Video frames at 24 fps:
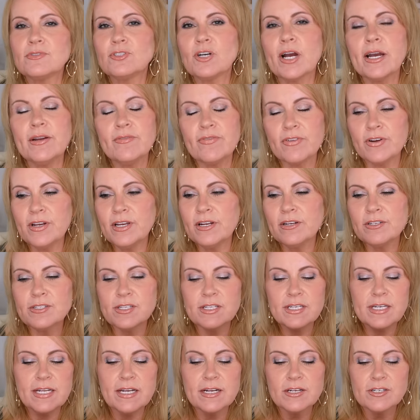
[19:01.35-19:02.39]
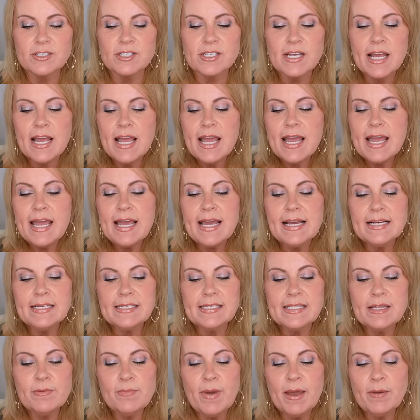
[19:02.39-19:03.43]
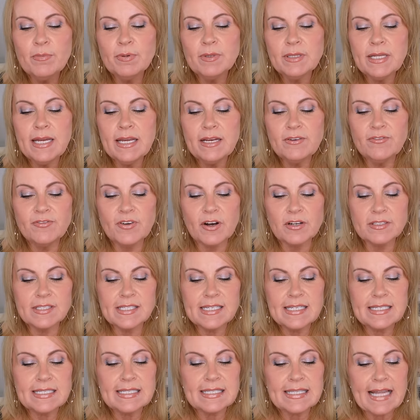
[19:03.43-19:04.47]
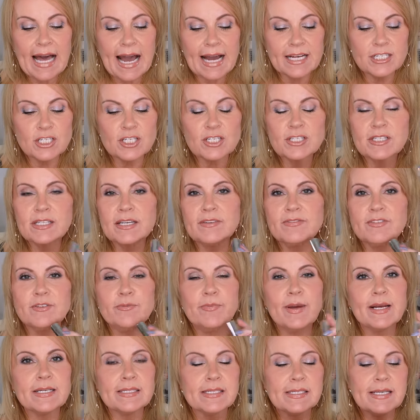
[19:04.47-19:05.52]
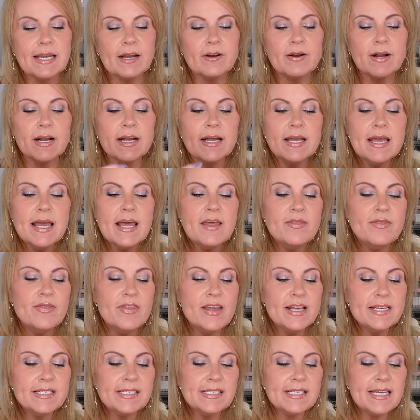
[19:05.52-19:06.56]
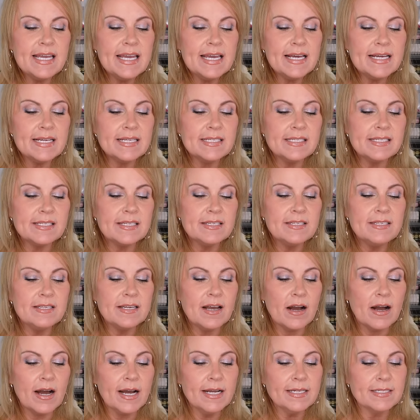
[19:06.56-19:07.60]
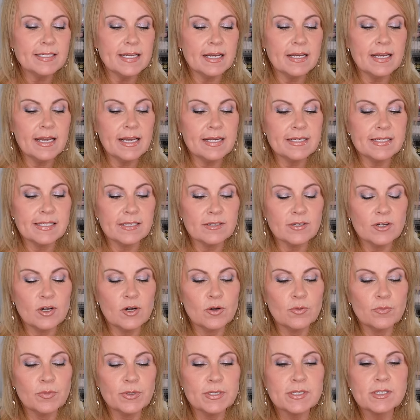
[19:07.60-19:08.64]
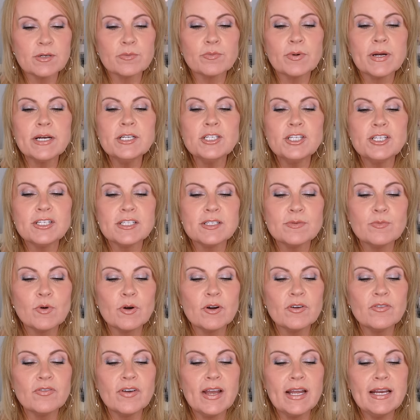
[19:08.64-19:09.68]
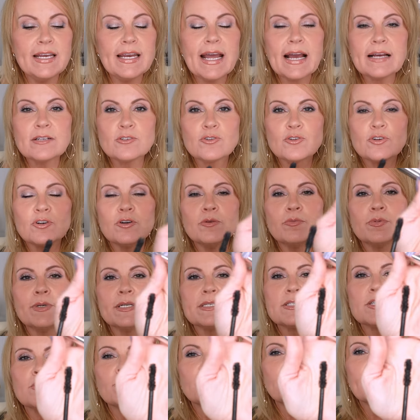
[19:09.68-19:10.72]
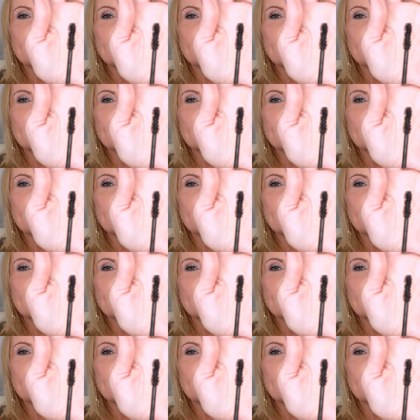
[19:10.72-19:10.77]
tried for years and years is the Maybelline Falsies Lash Lift Mascara. This is not a silicone bristle brush. It's more of a natural bristle